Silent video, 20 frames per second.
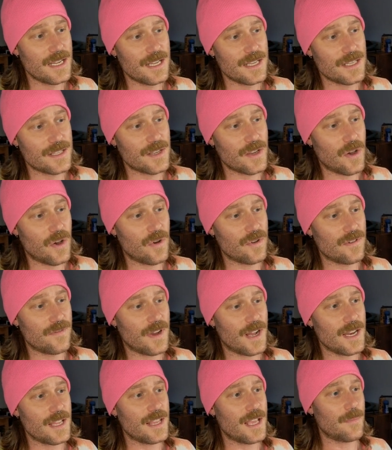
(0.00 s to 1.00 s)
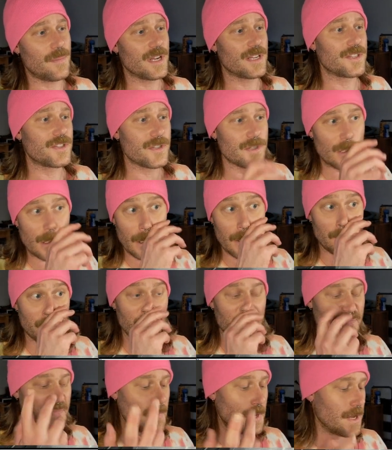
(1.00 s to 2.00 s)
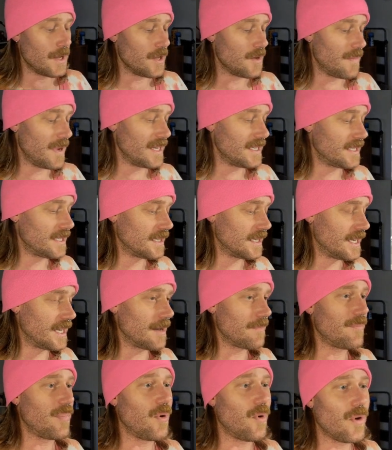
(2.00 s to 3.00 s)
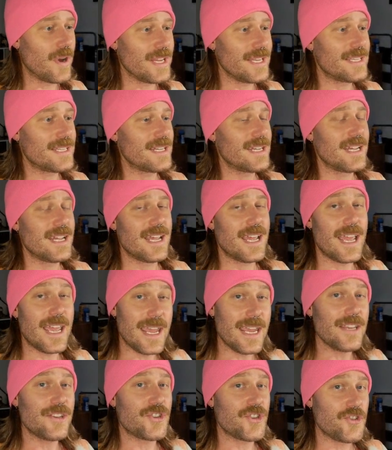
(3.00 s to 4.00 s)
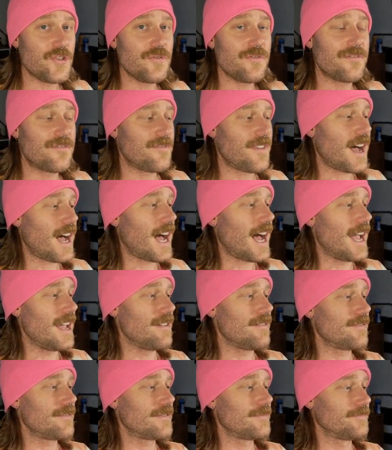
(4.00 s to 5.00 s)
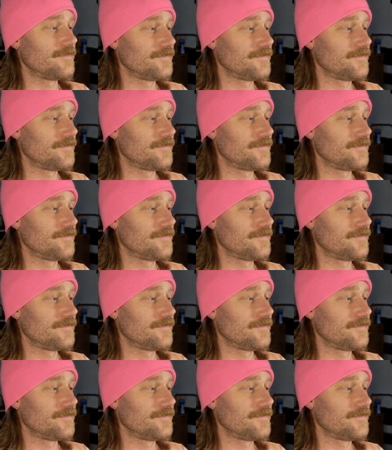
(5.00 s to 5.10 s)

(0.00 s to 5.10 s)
So dividing that by 2, you basically get 0.825.